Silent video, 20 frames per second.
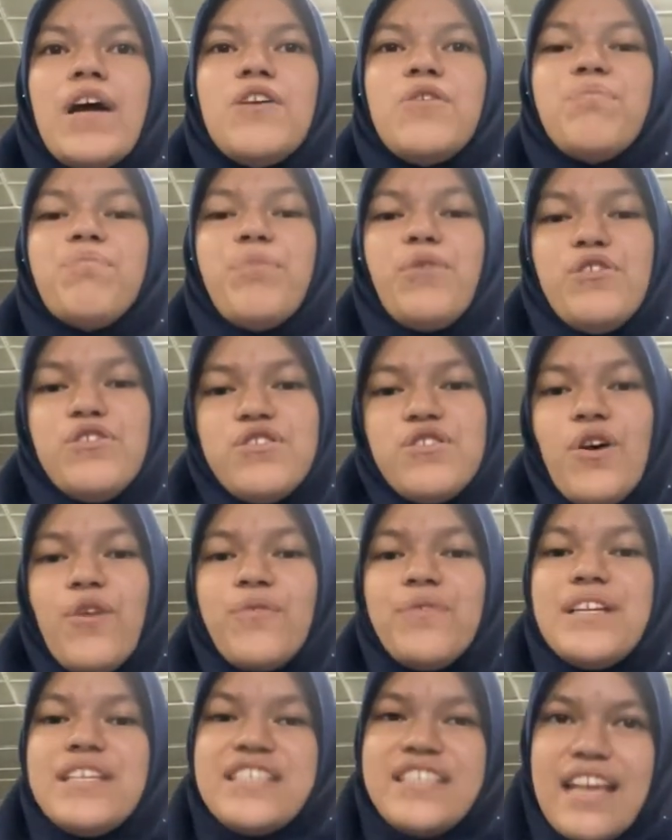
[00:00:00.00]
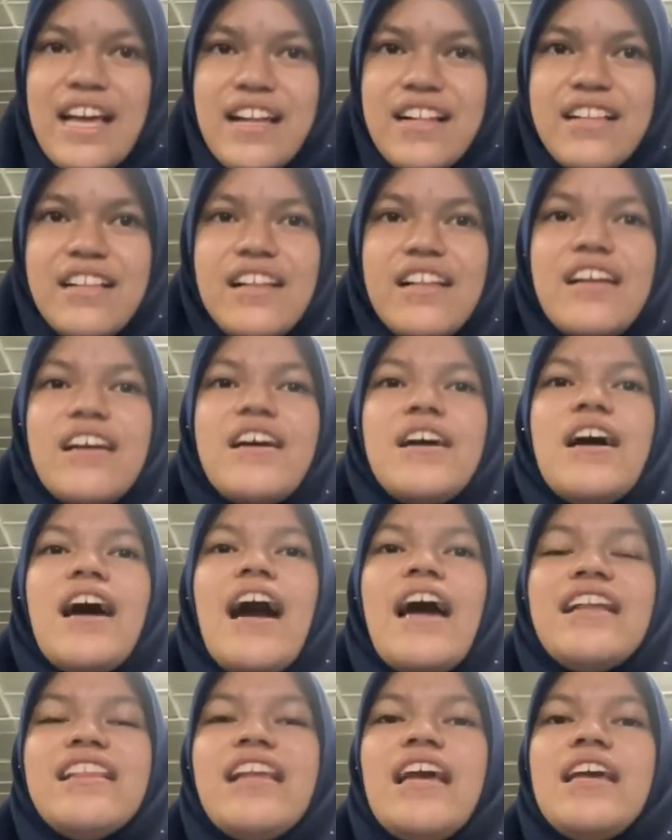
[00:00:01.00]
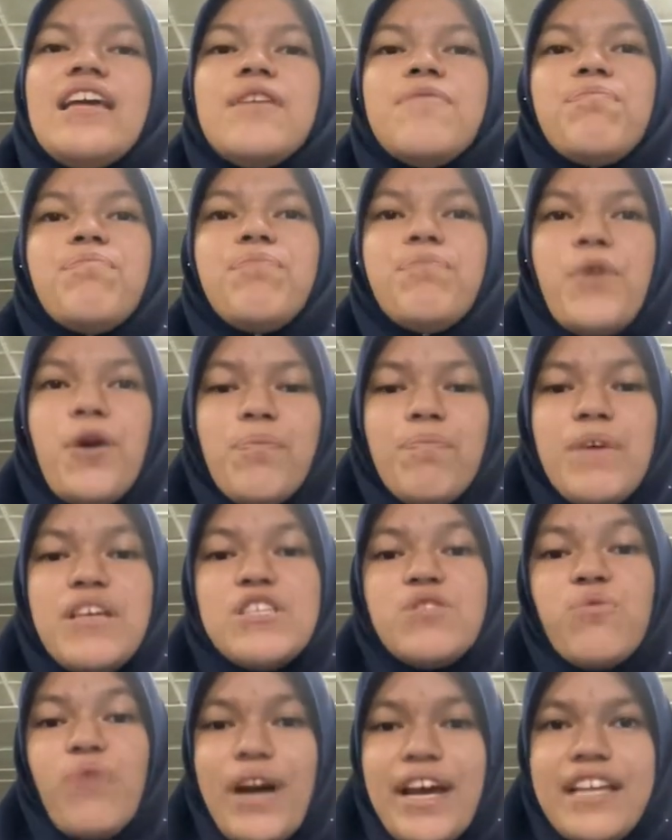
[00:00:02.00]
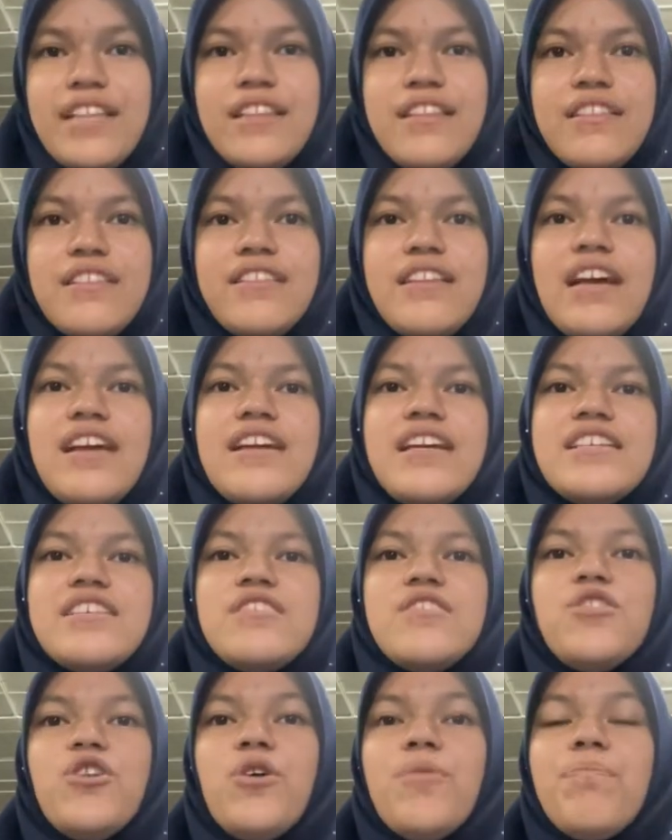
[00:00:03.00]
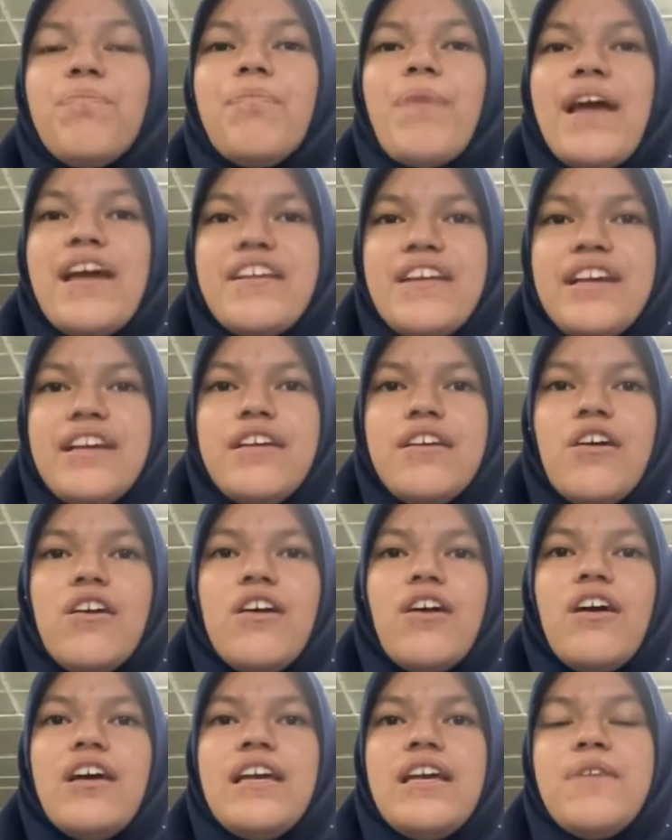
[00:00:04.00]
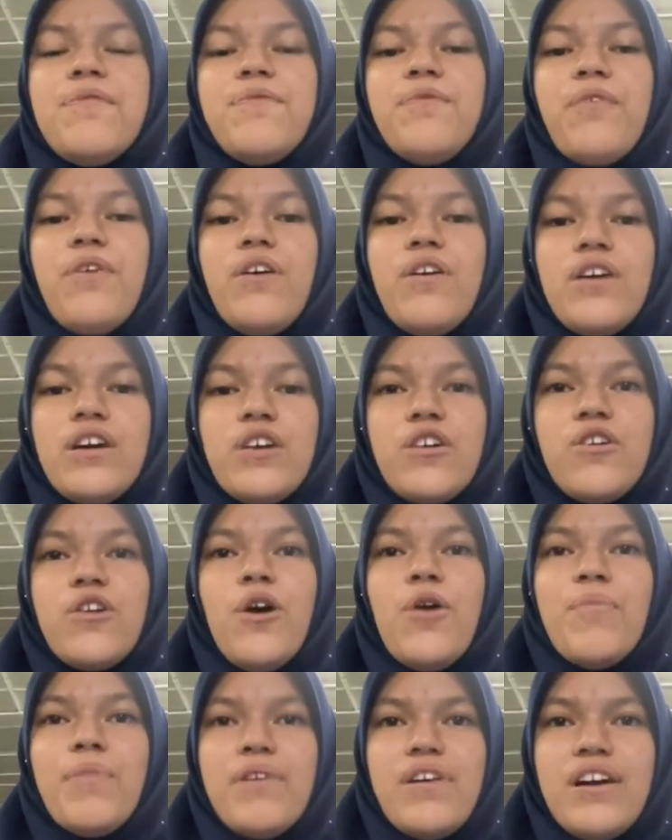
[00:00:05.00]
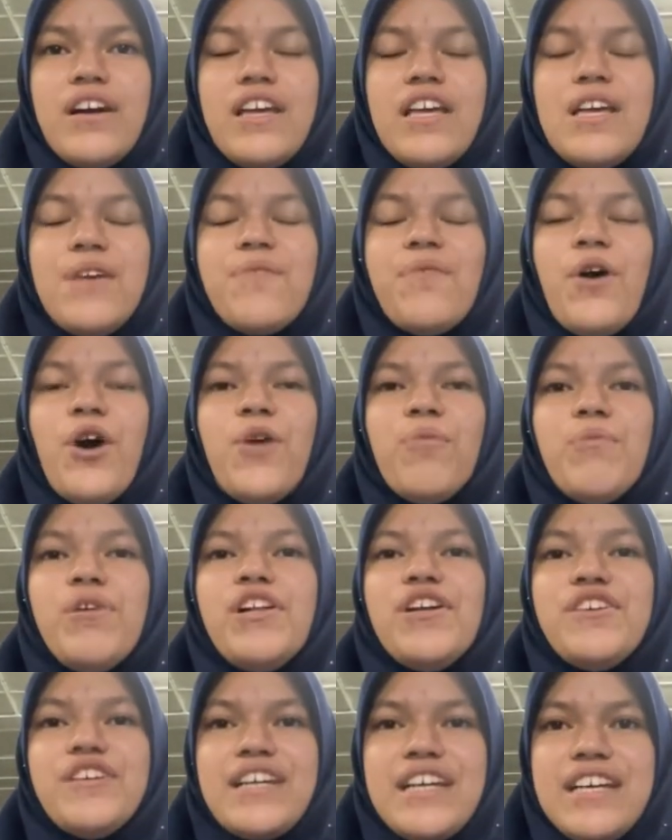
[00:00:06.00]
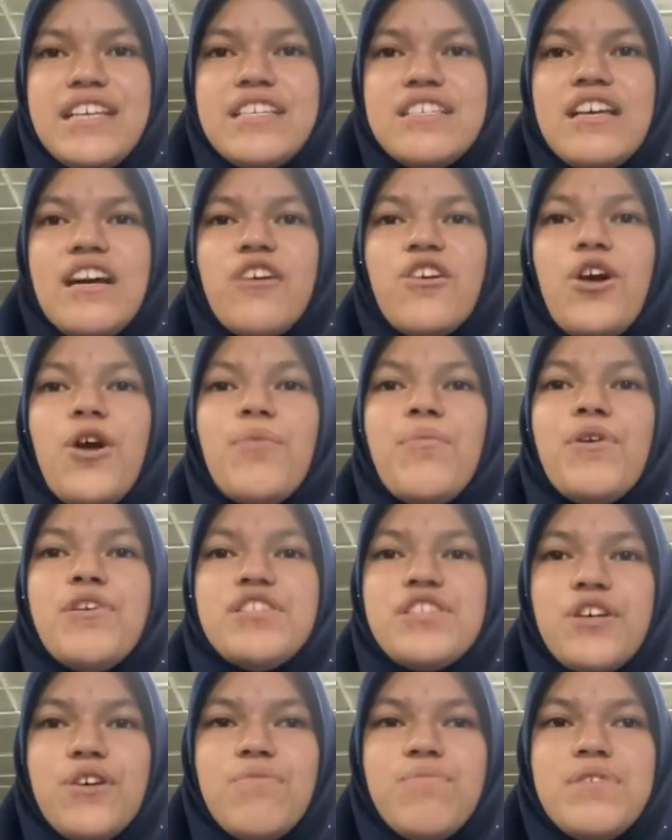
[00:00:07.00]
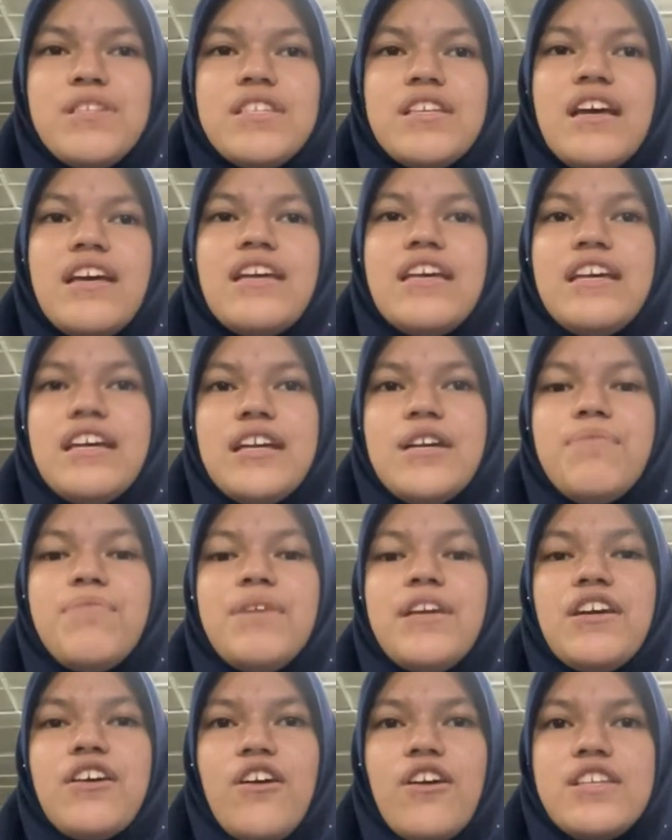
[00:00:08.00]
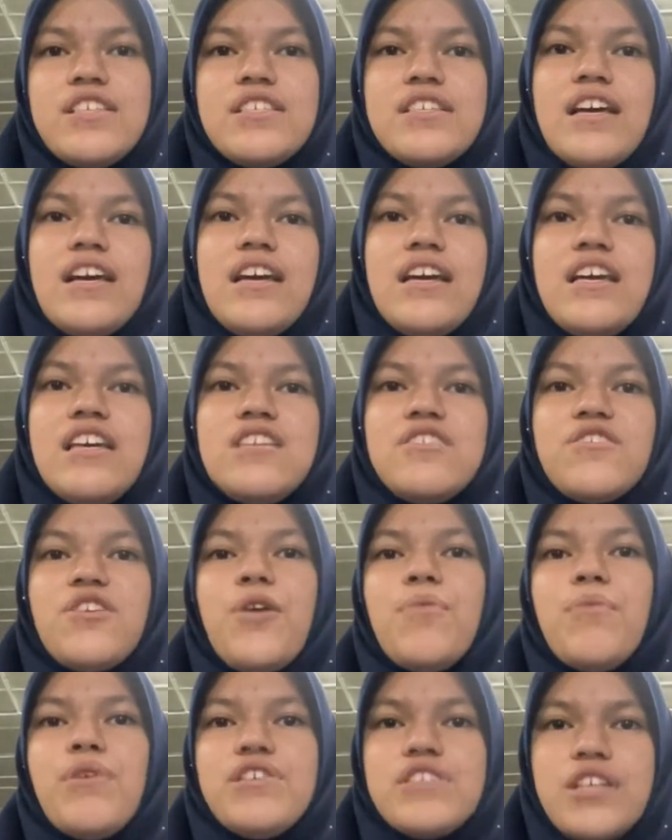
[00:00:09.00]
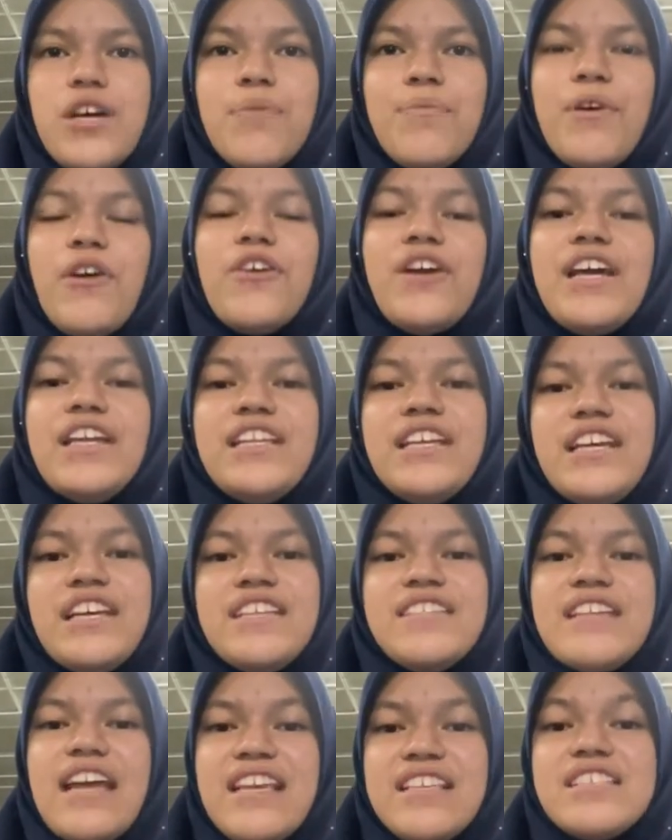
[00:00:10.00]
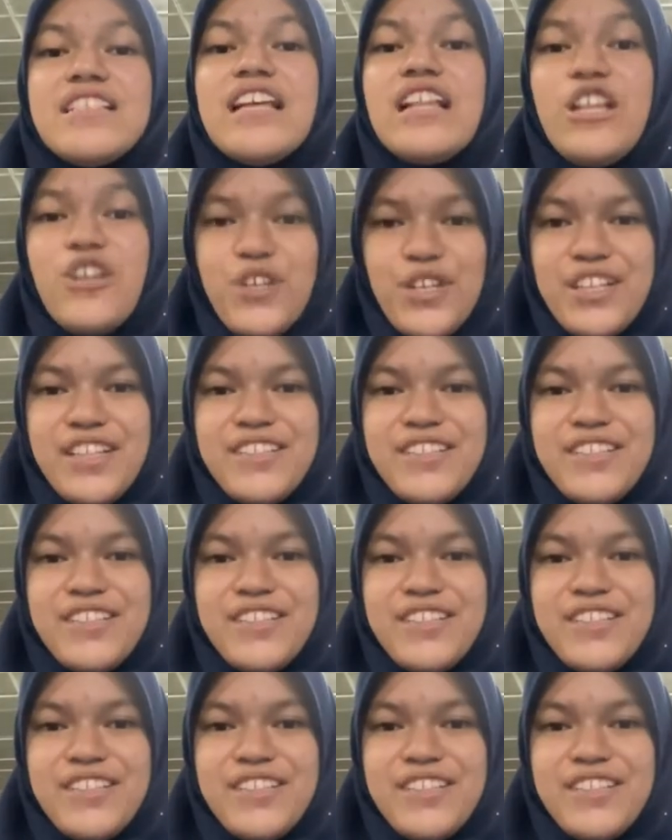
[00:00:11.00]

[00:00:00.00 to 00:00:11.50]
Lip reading: poles of the cell. Unlike in prophase 1, there is no pairing if homologous chromosomes here because each chromosome already stands alone.